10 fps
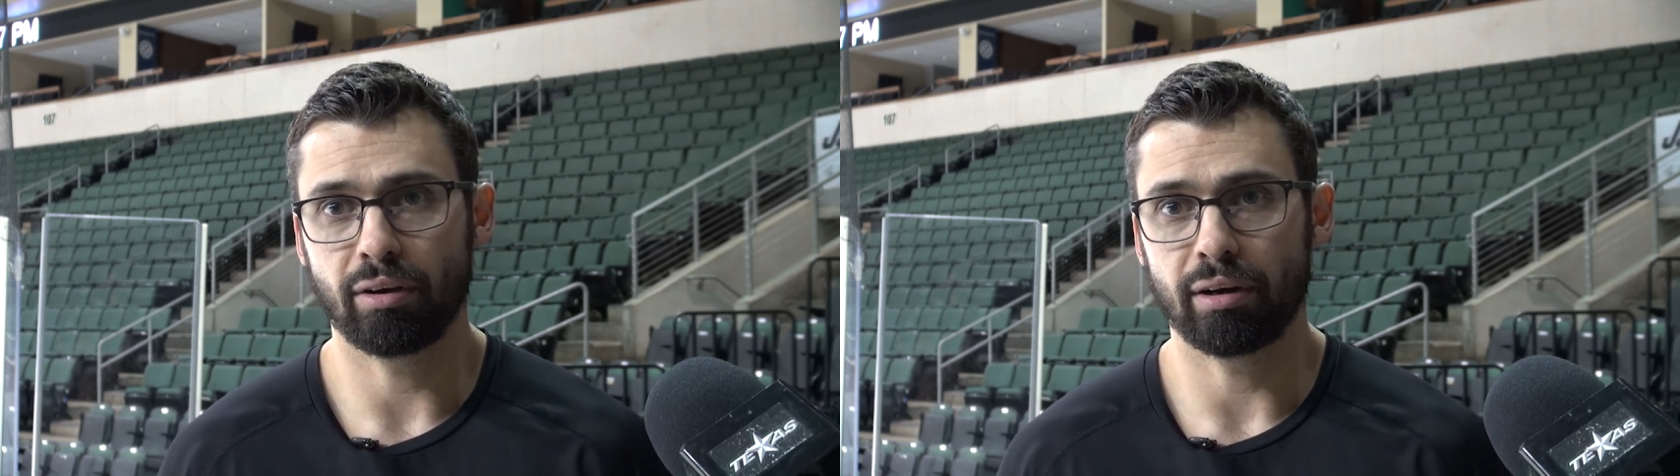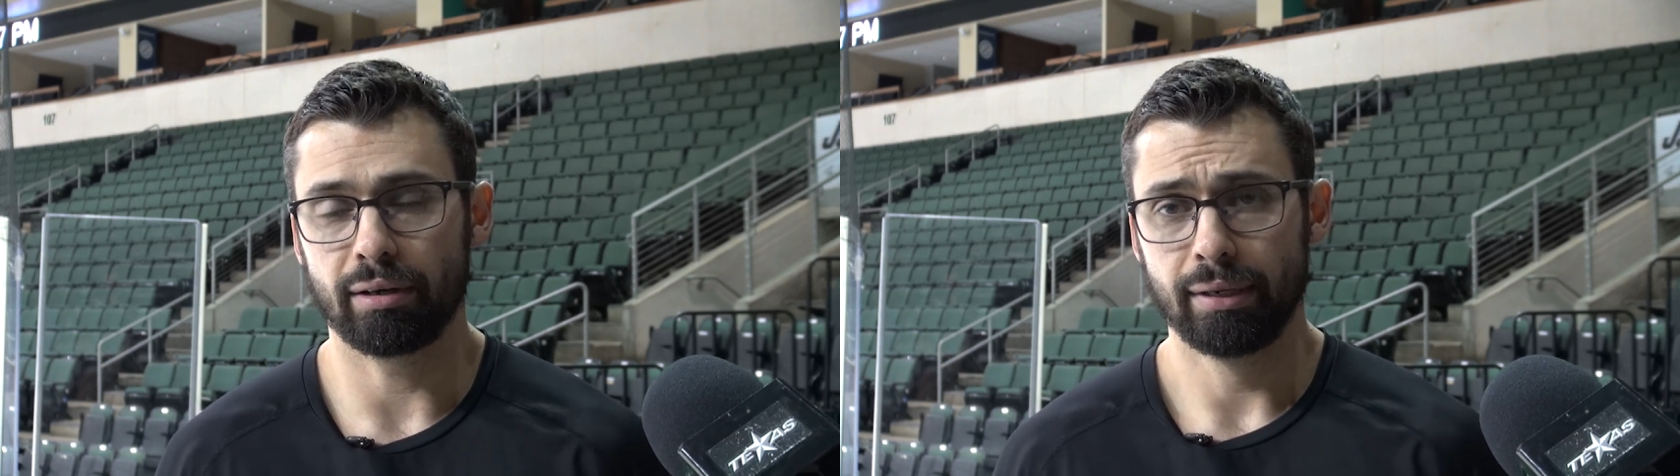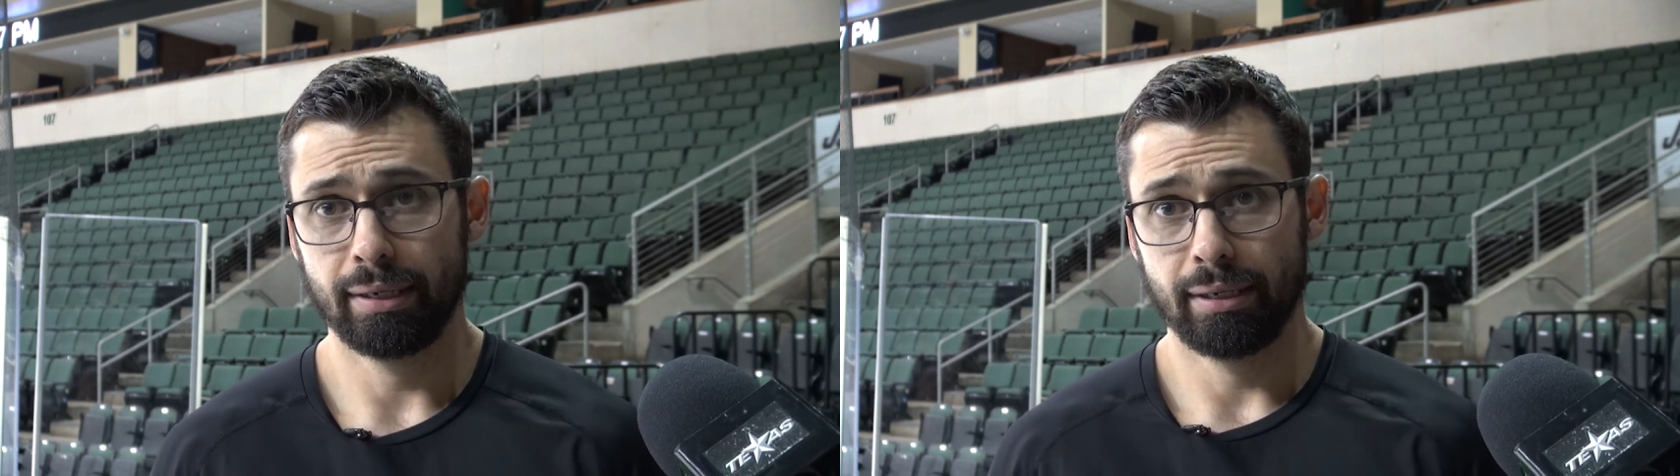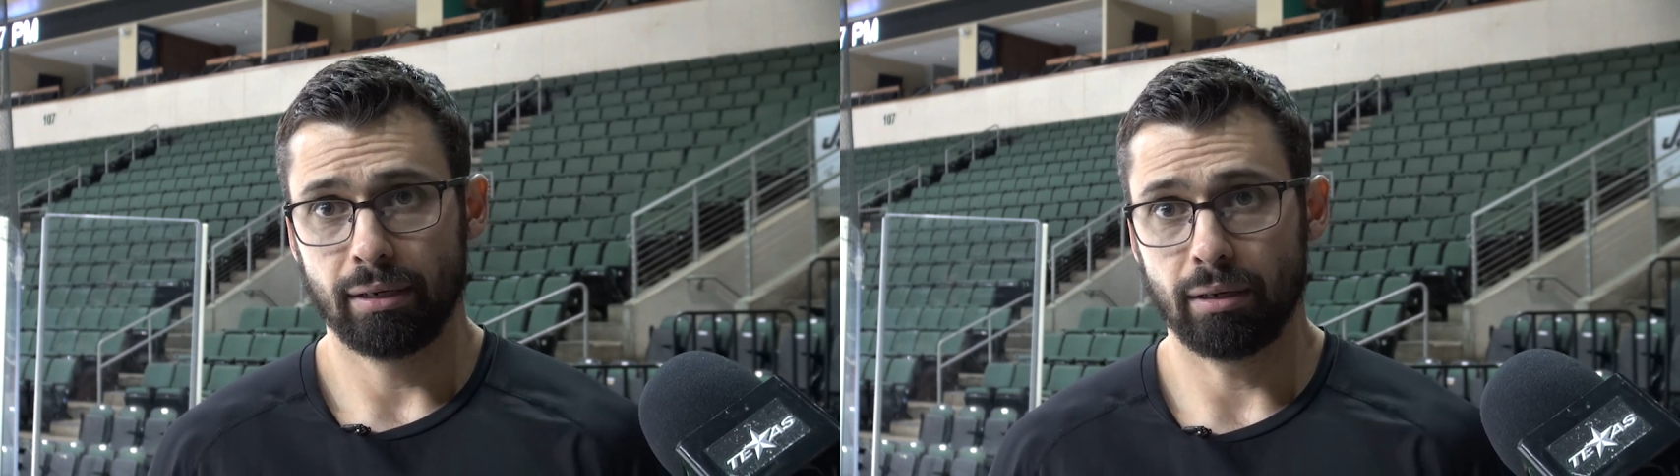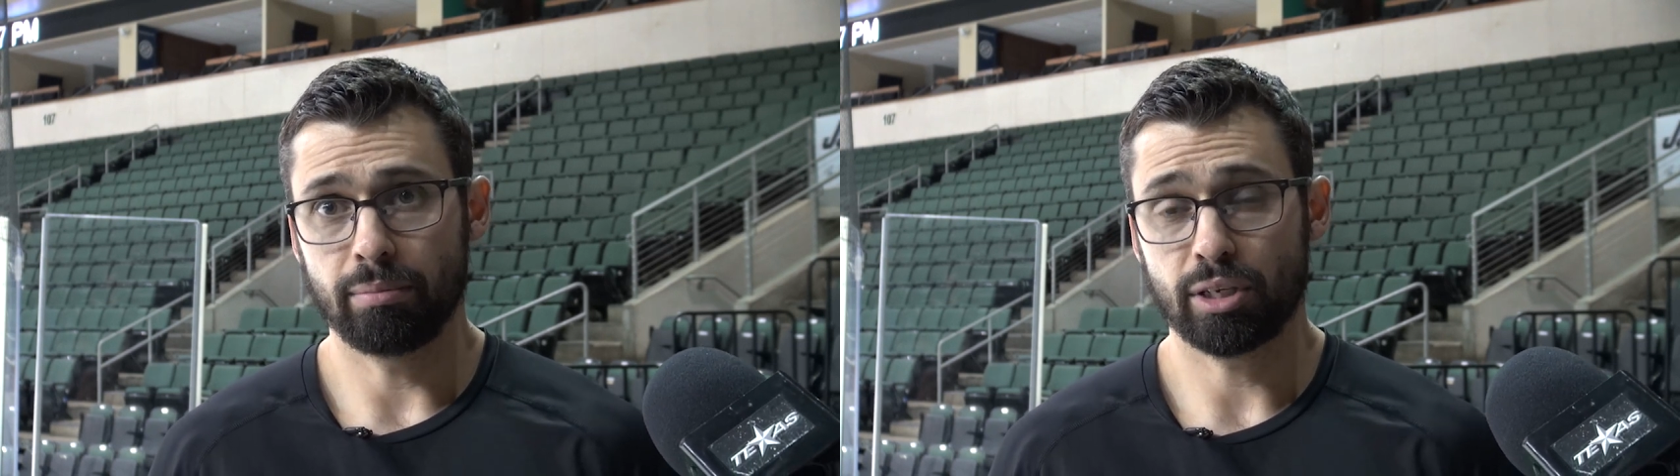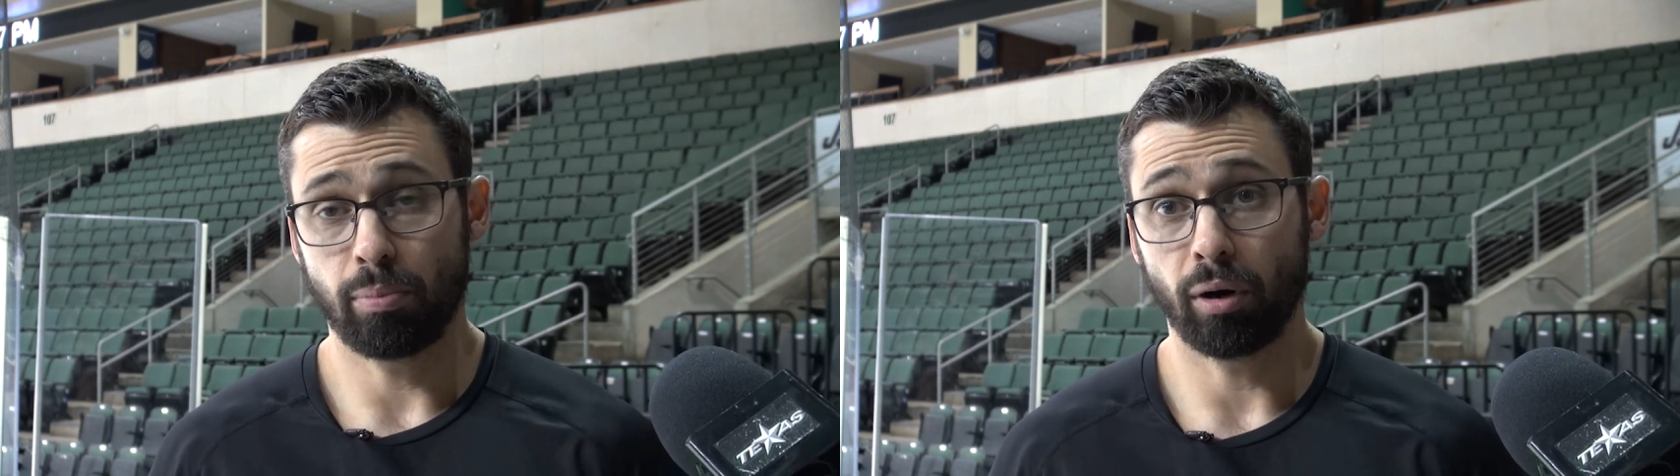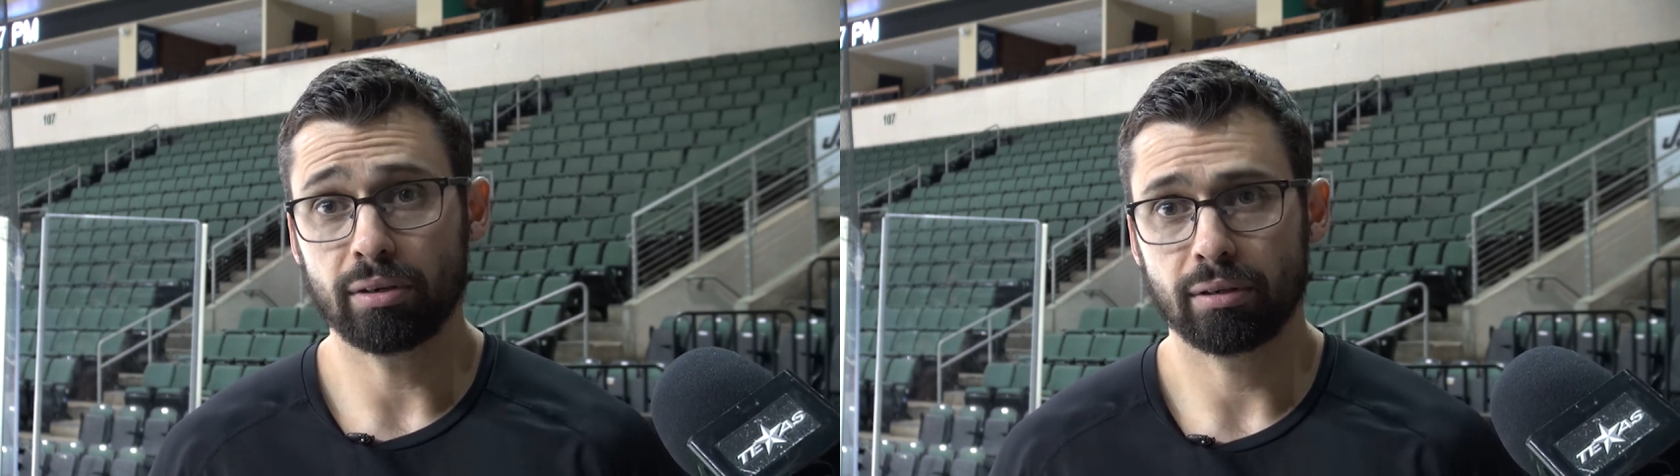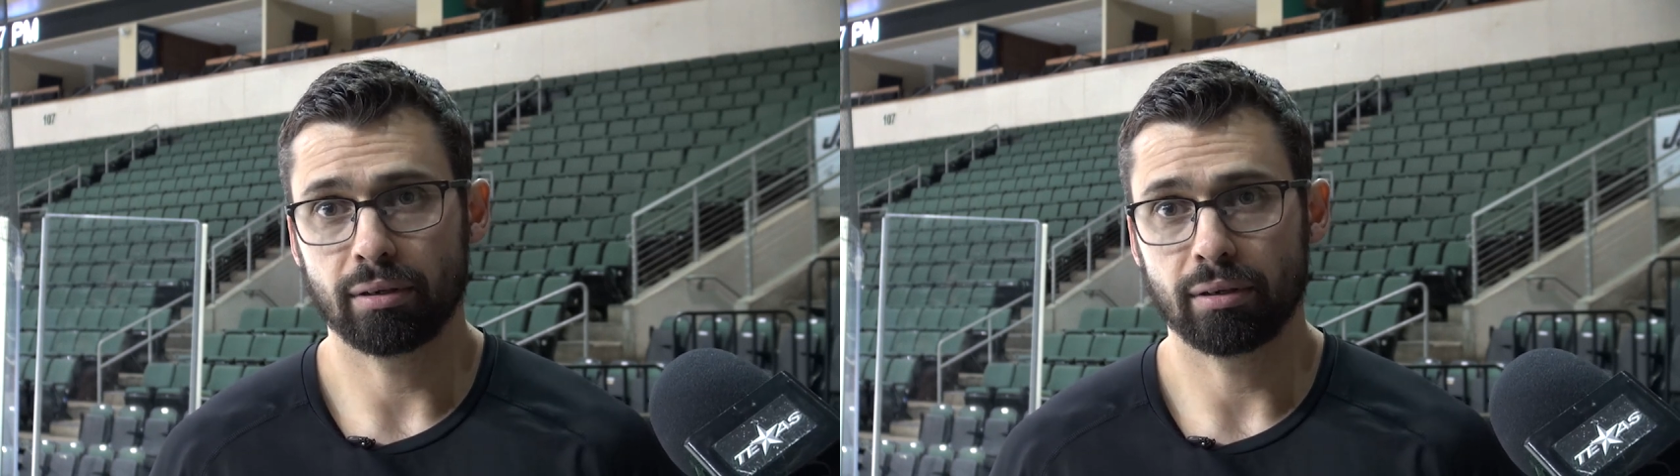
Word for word: got to um, be smart.